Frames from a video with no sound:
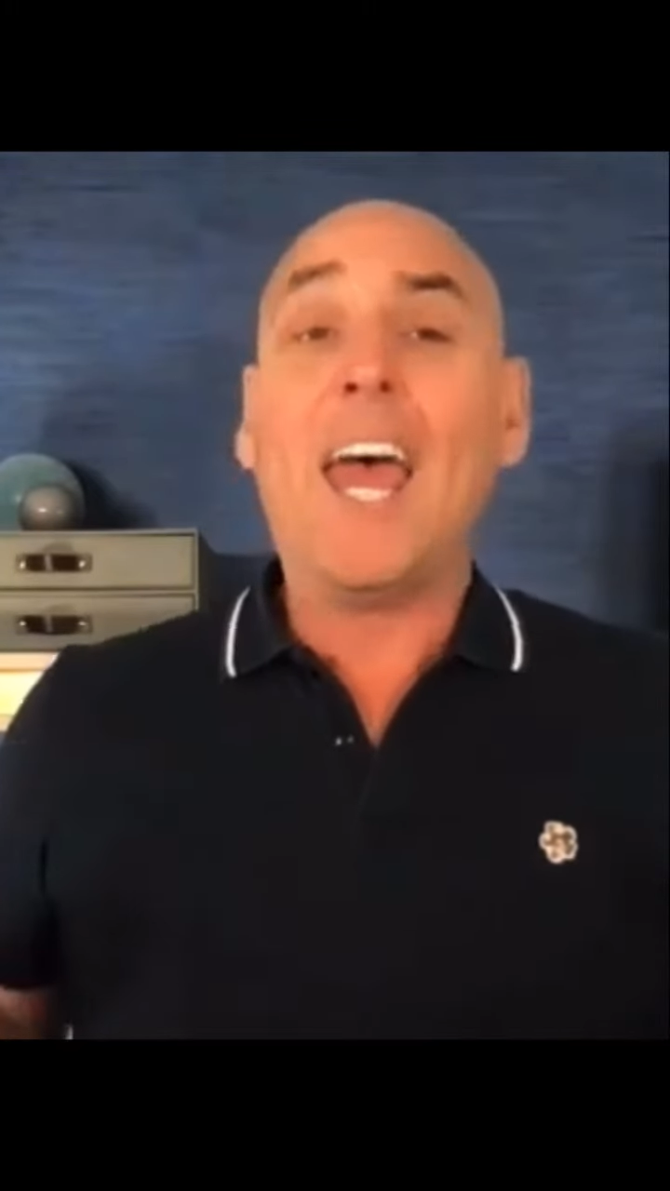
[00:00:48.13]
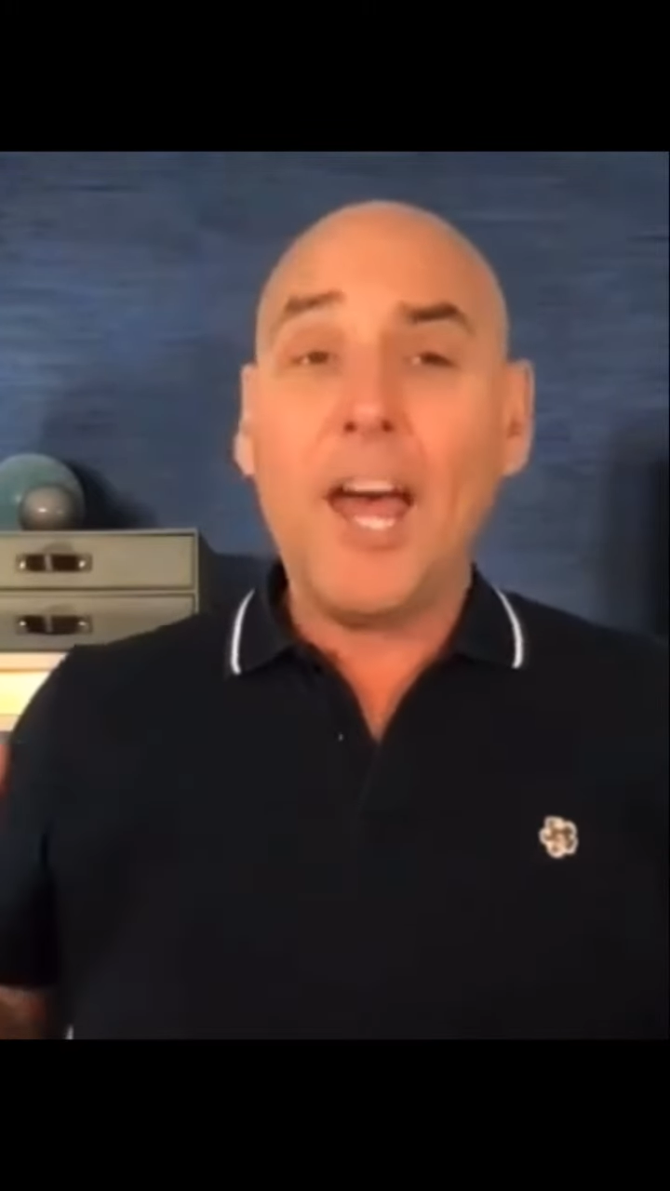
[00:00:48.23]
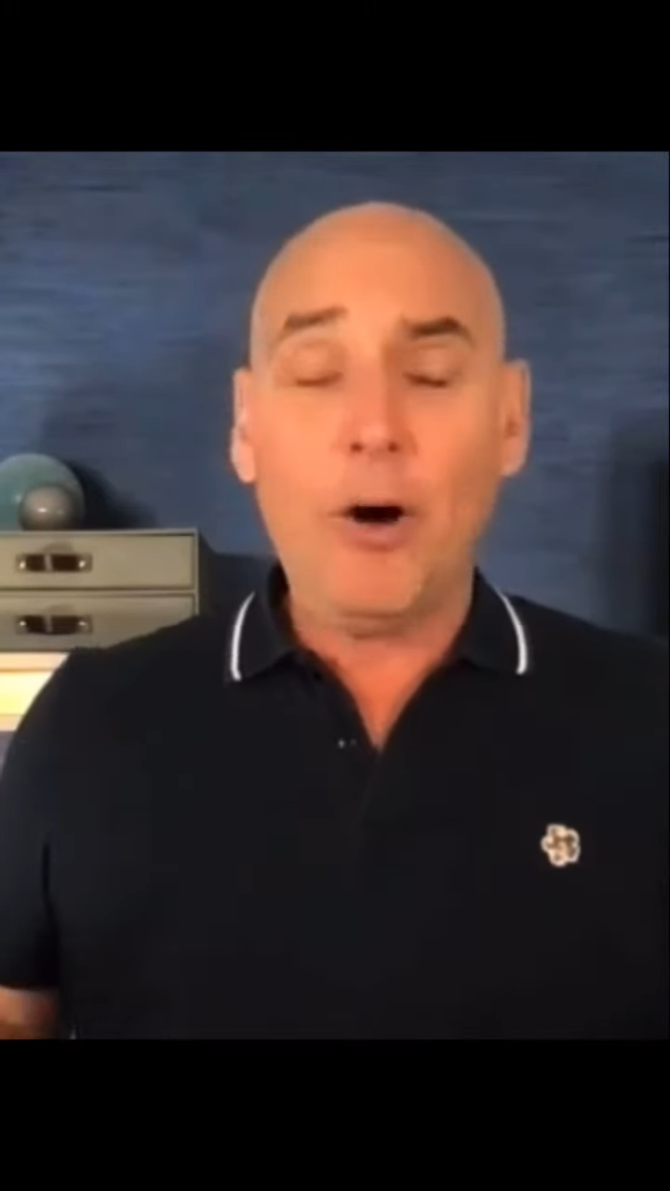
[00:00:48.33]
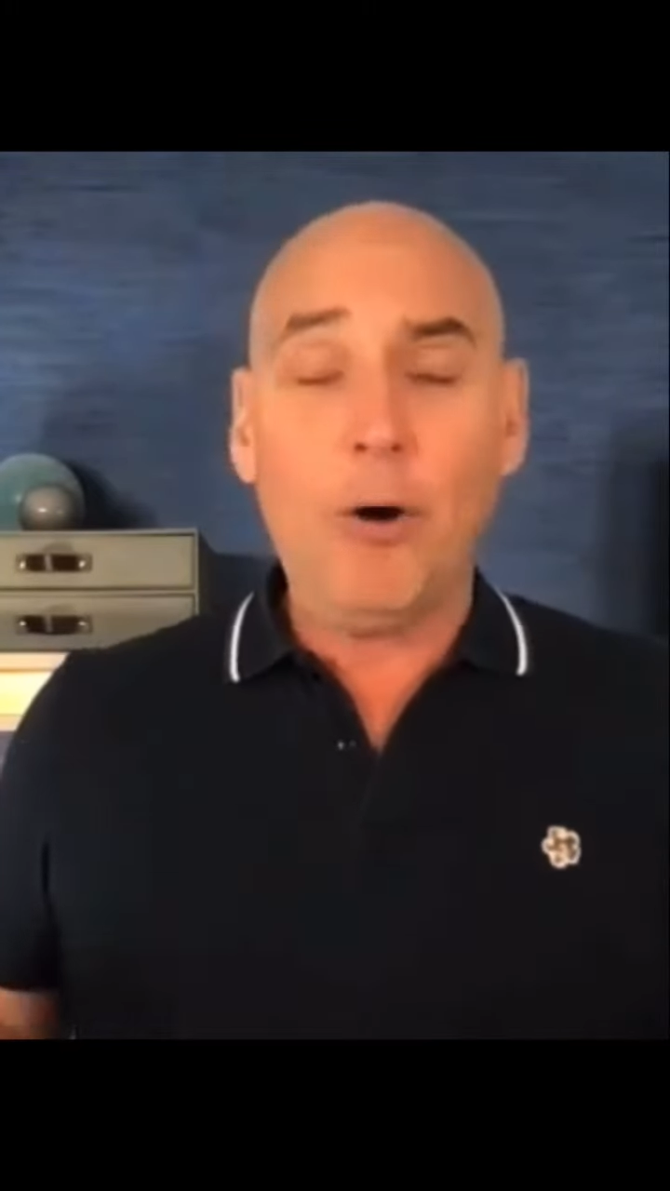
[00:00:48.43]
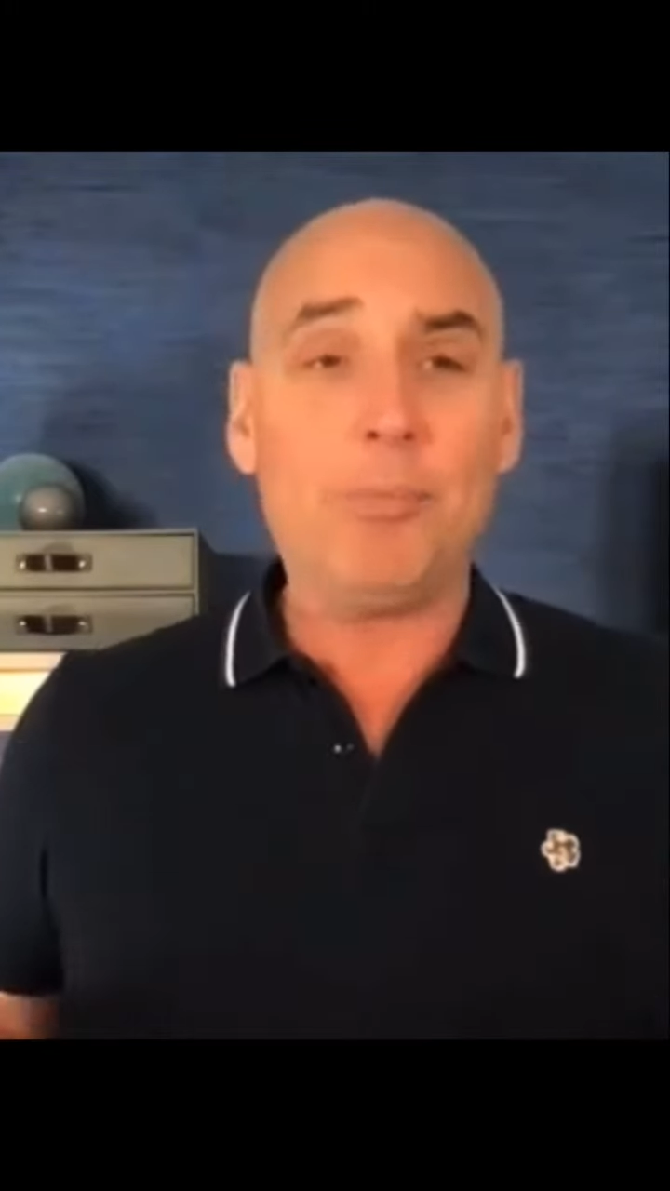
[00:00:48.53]

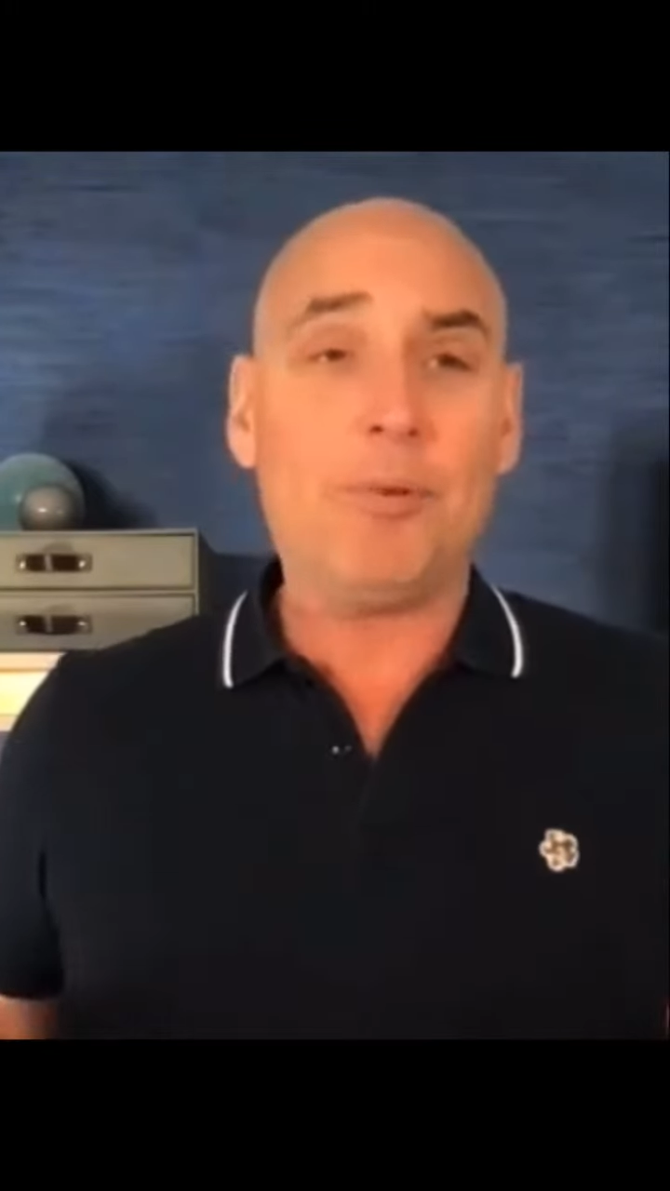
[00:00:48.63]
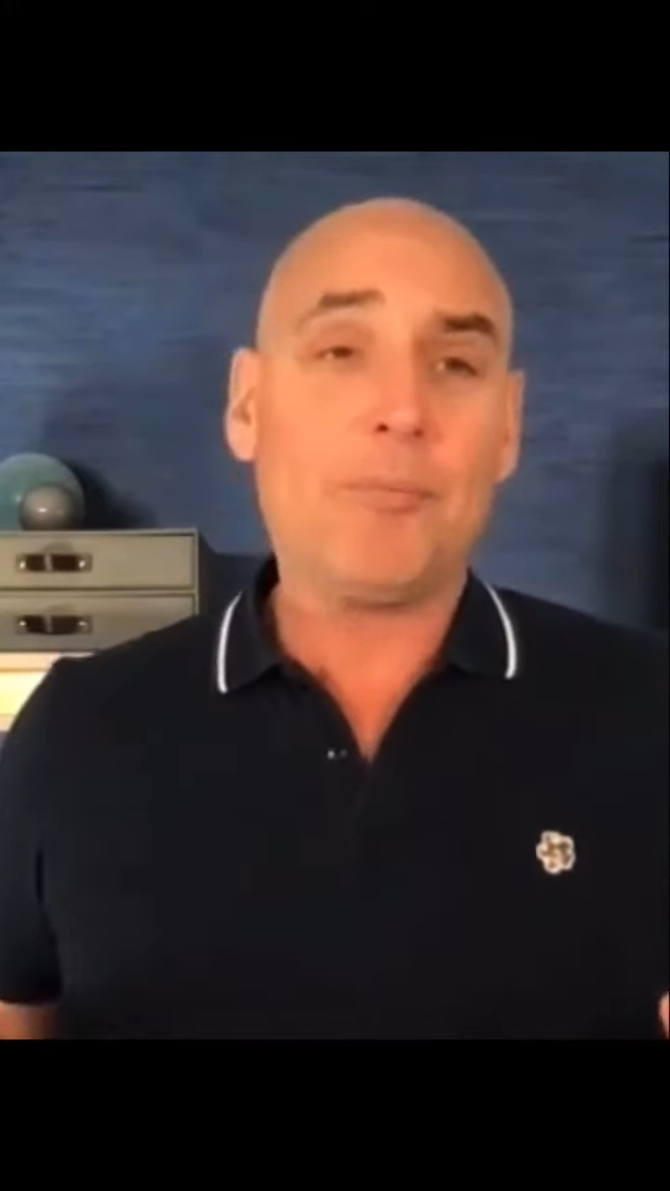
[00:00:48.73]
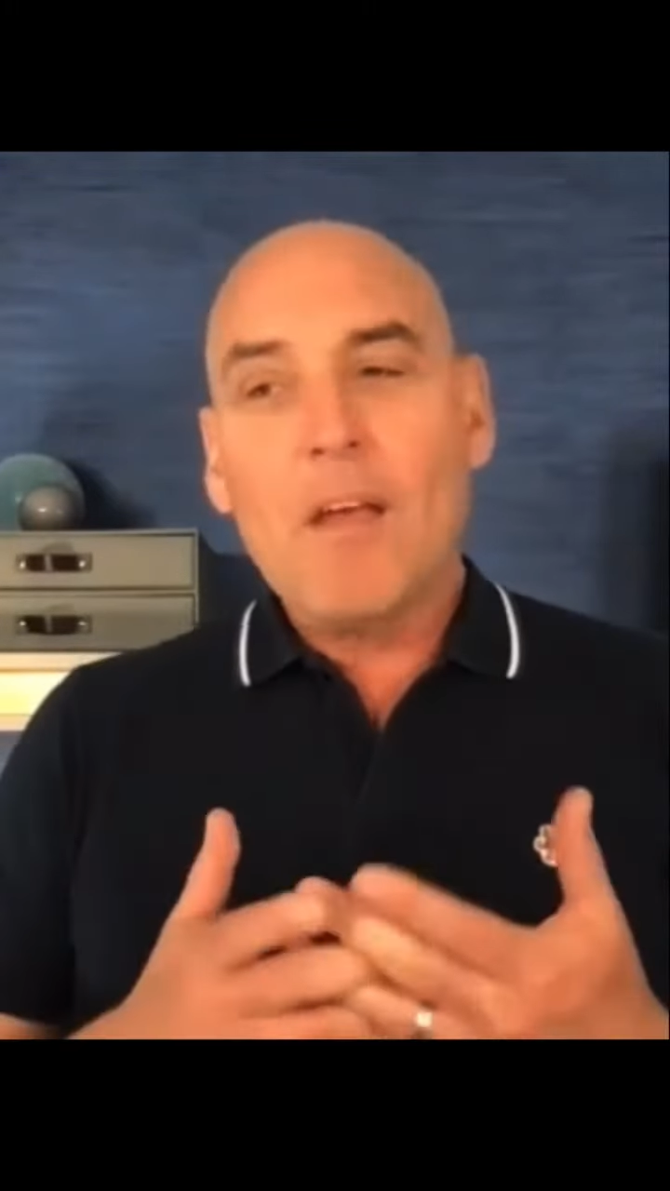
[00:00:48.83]
help